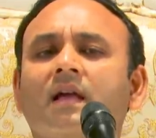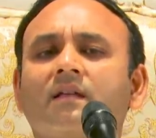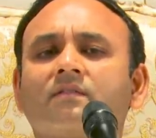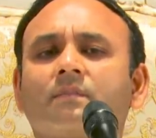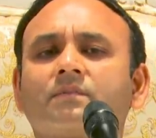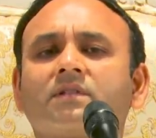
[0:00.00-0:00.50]

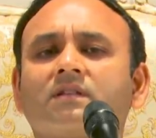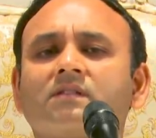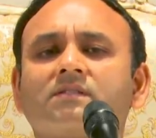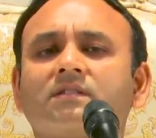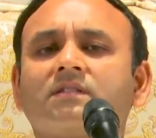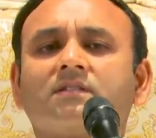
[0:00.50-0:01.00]
as
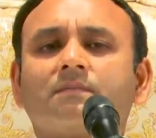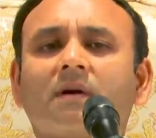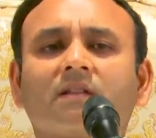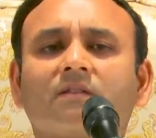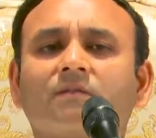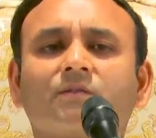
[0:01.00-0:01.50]
obstacles in this
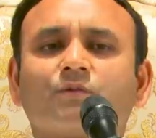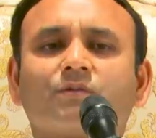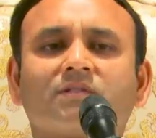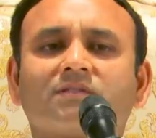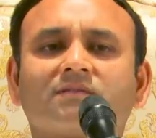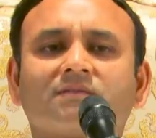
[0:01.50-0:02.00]
path of
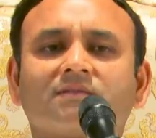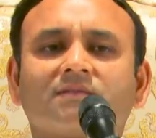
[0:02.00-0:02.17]
truth.